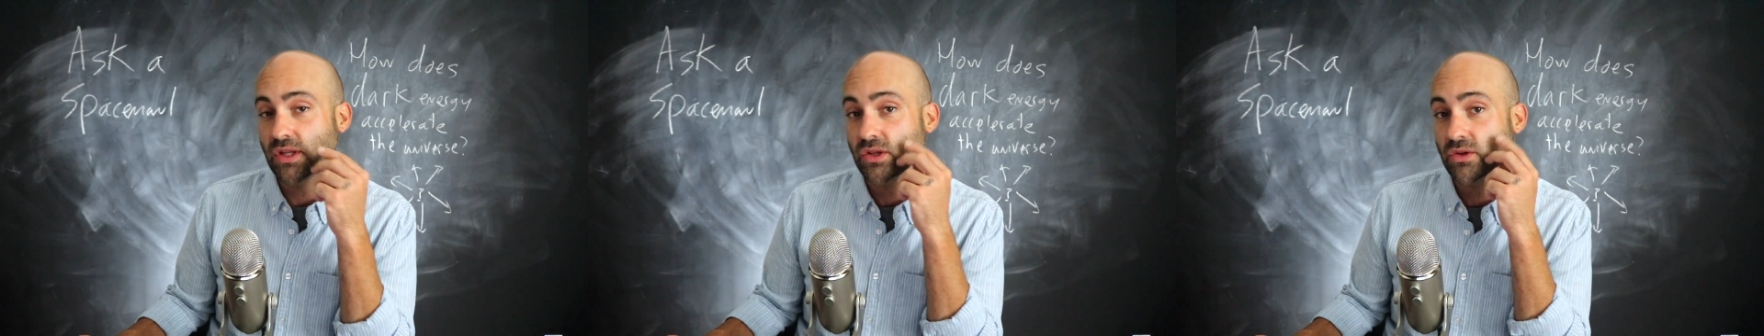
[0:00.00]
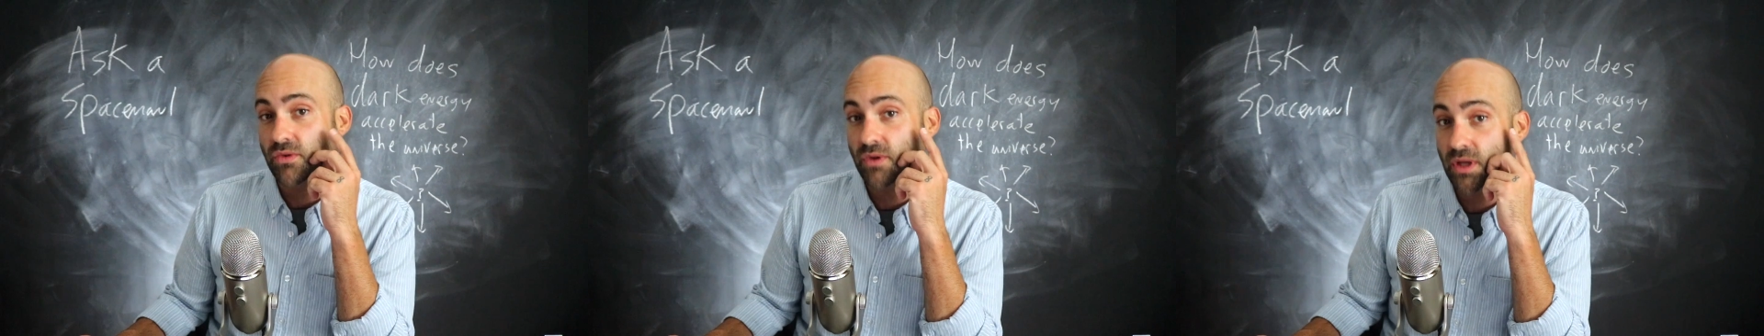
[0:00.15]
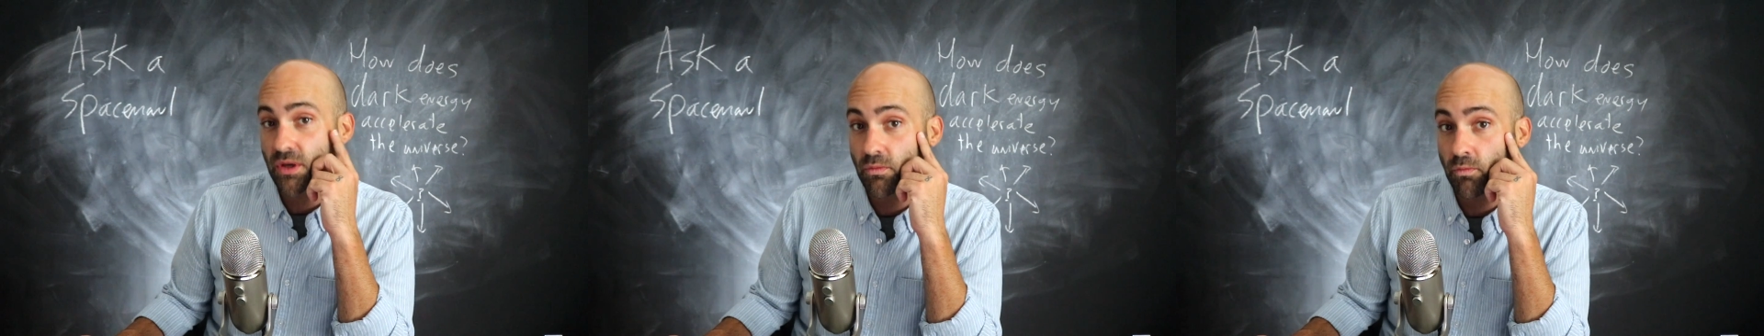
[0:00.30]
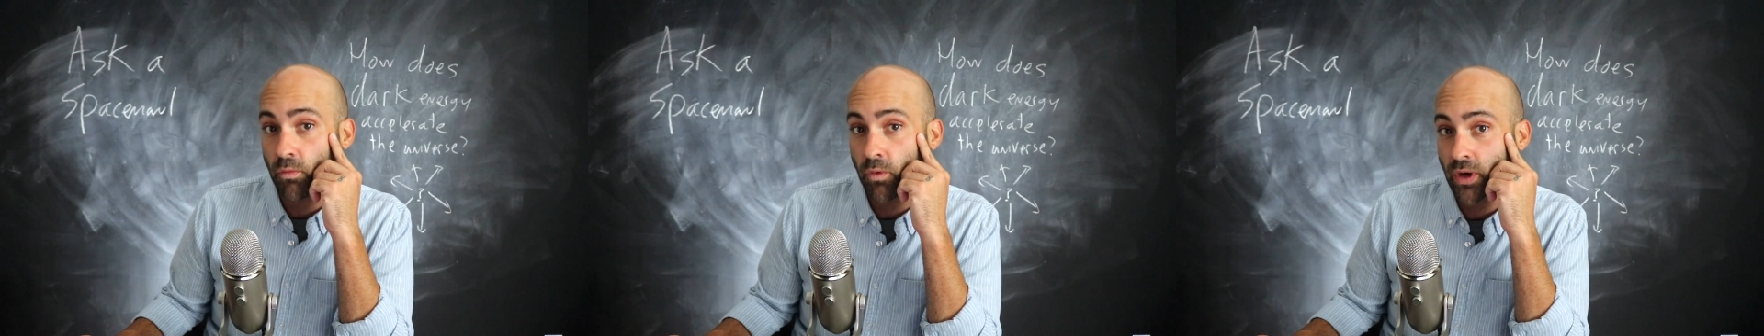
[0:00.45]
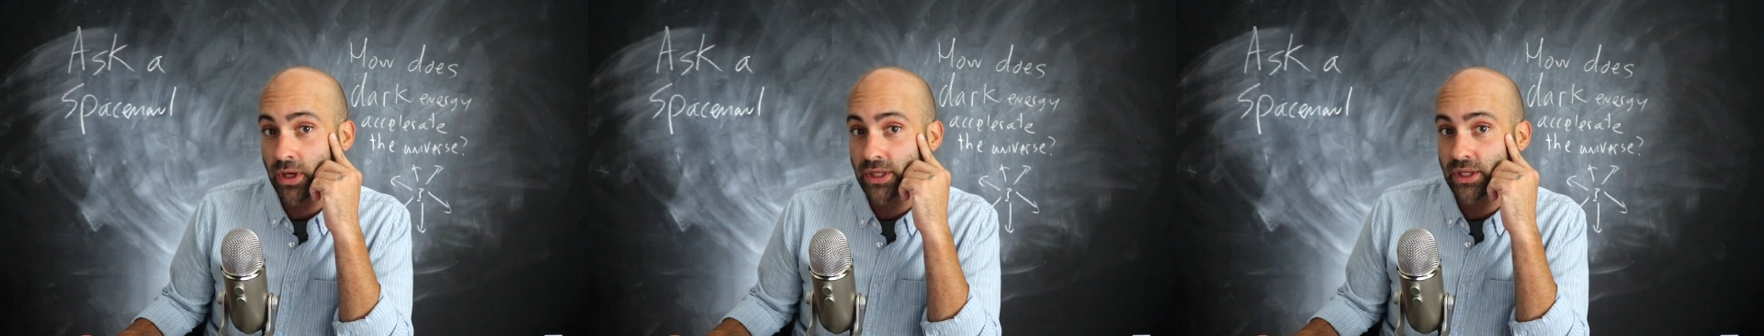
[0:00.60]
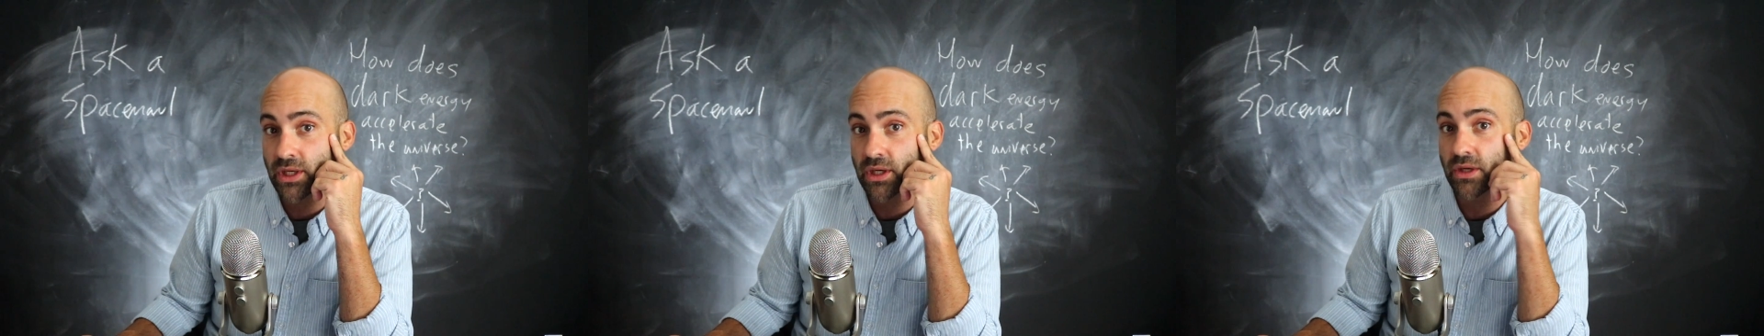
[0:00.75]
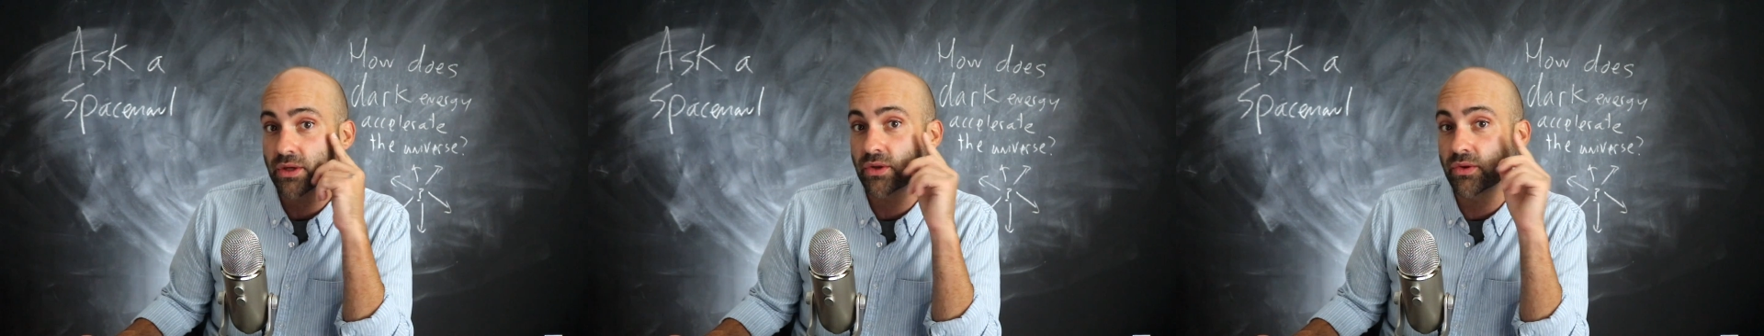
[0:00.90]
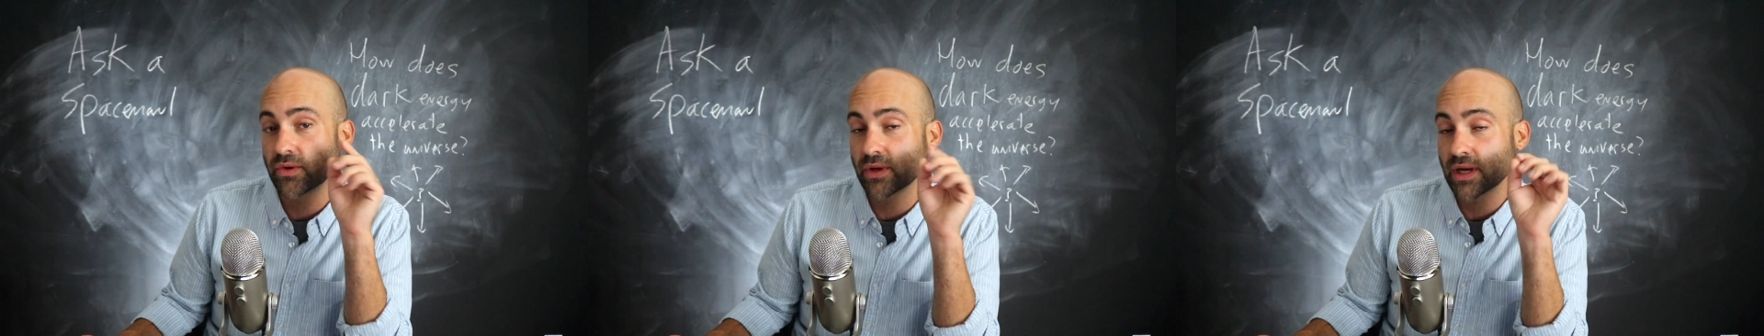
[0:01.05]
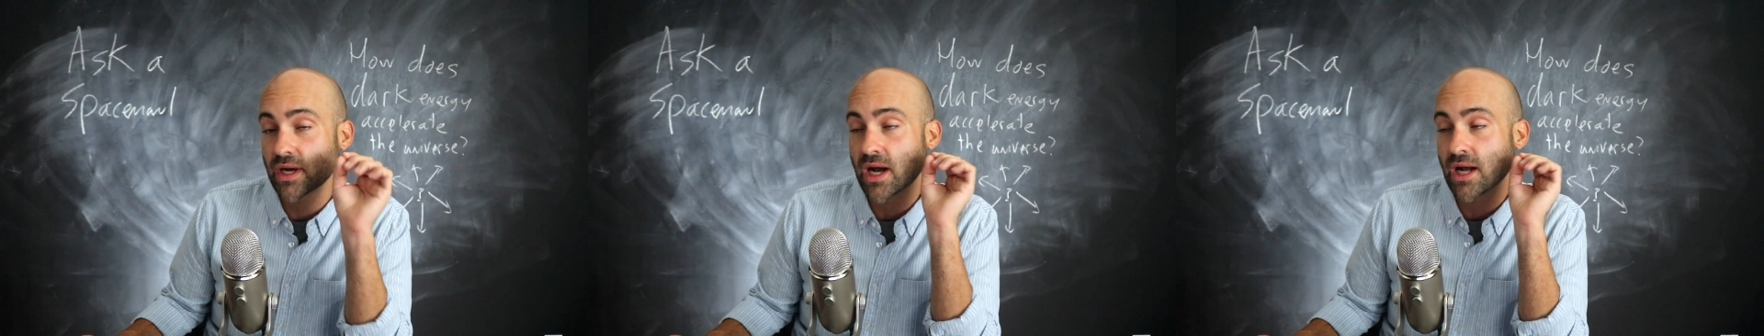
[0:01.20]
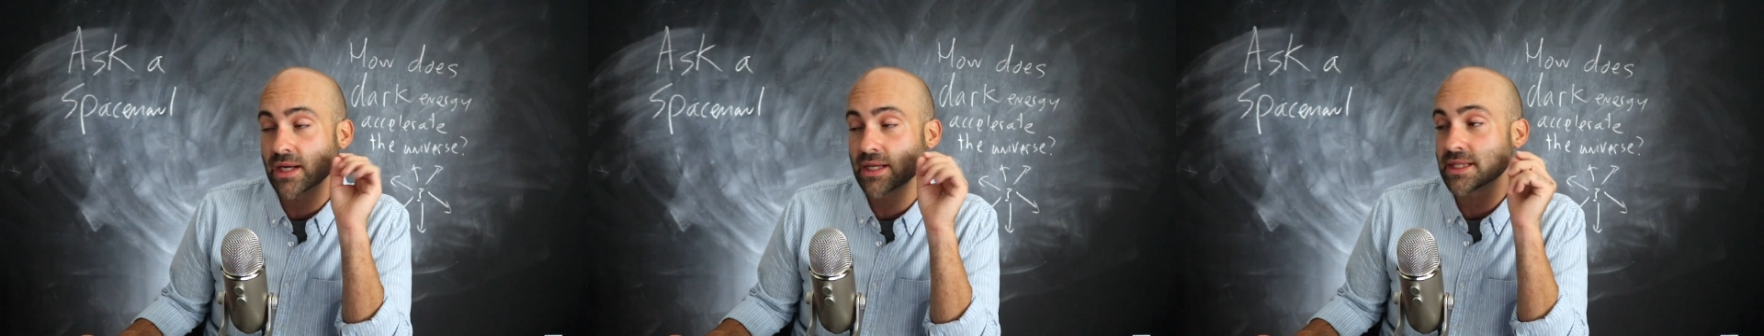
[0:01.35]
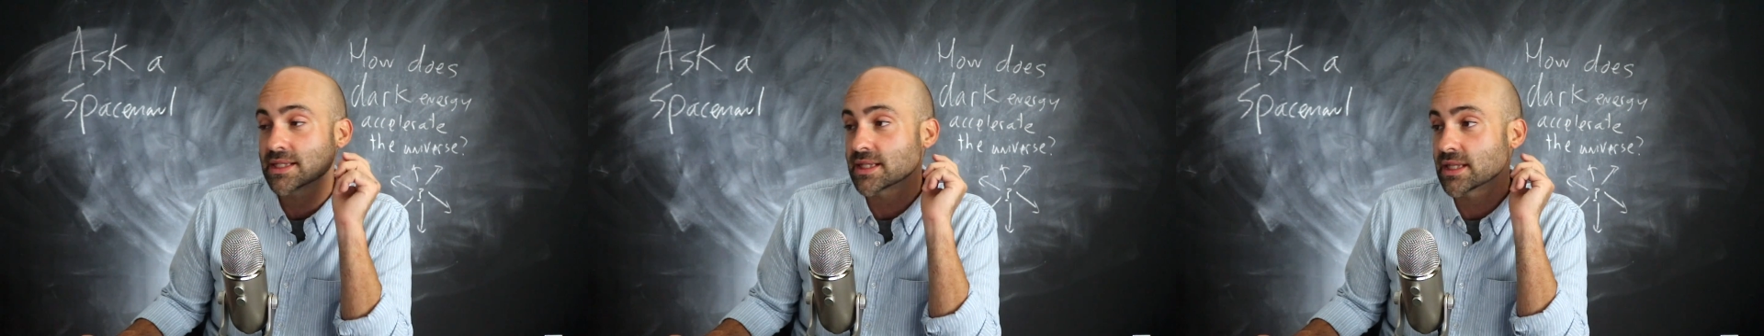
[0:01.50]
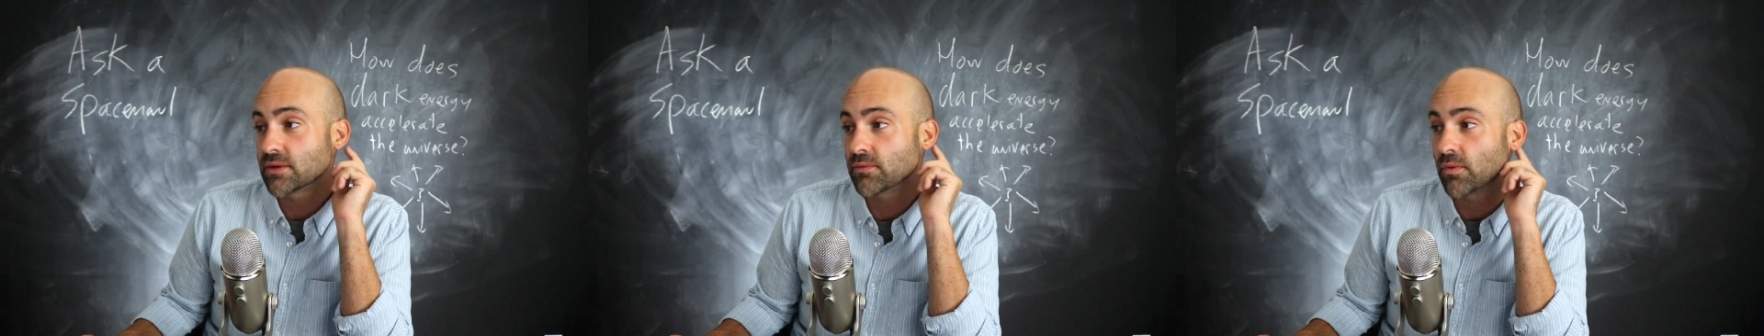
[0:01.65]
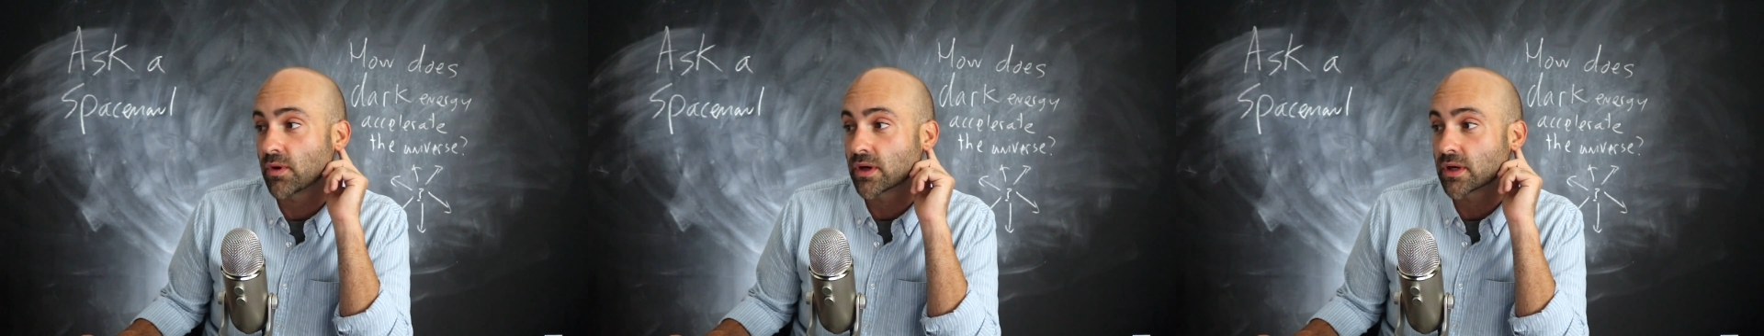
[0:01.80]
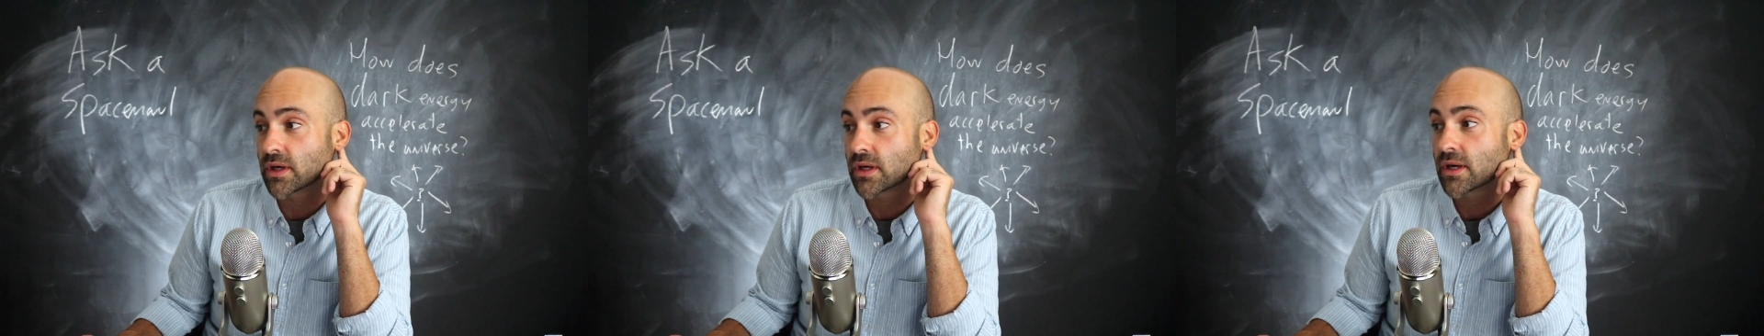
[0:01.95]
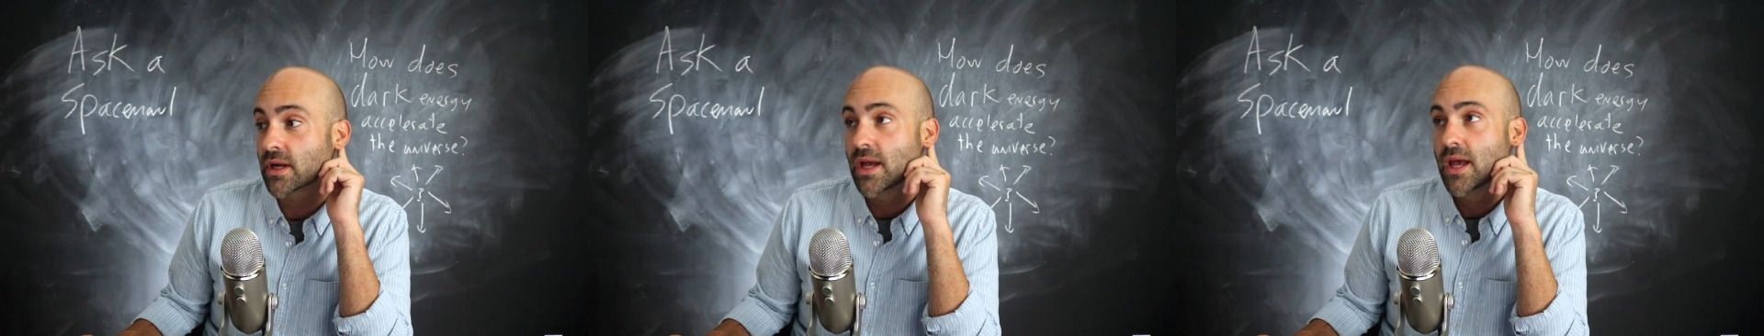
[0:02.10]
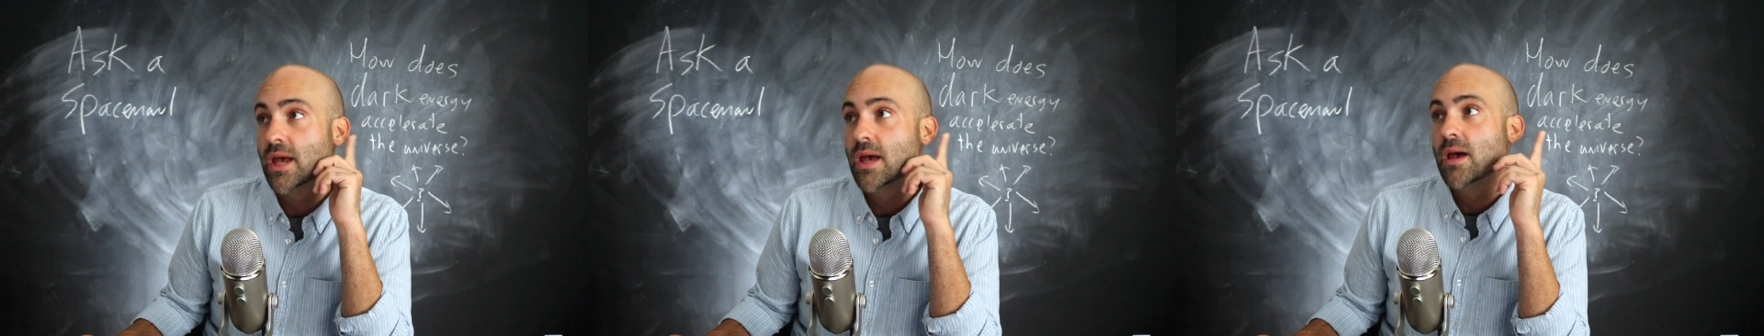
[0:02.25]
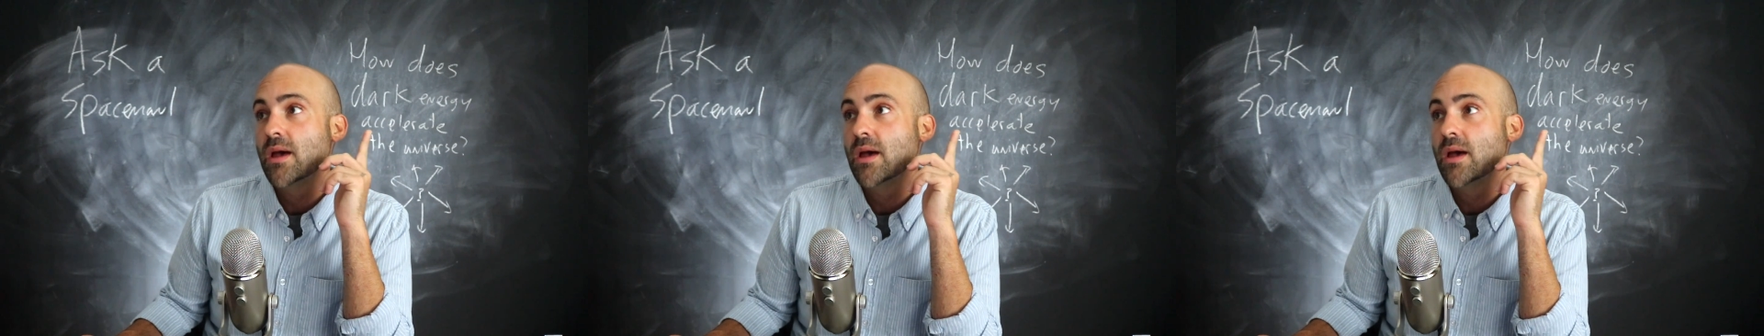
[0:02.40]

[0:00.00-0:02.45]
you can wonder, you can honestly wonder,